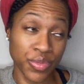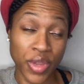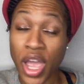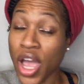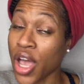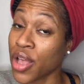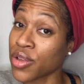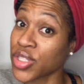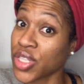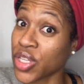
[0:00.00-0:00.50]
I
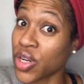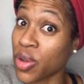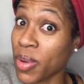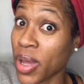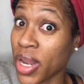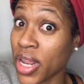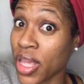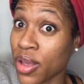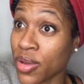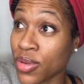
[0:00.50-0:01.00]
don't see
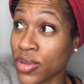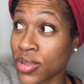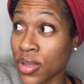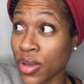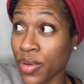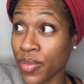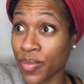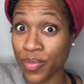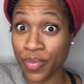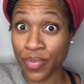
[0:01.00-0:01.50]
nobody else. So
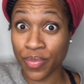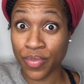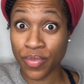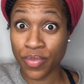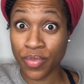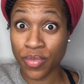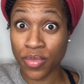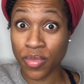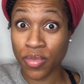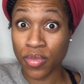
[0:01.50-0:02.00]

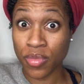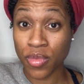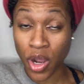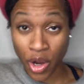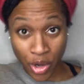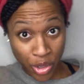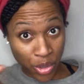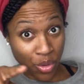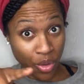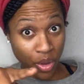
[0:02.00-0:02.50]
are
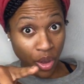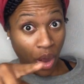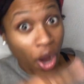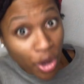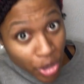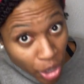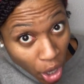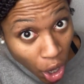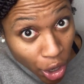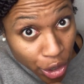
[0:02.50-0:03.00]
you, are, are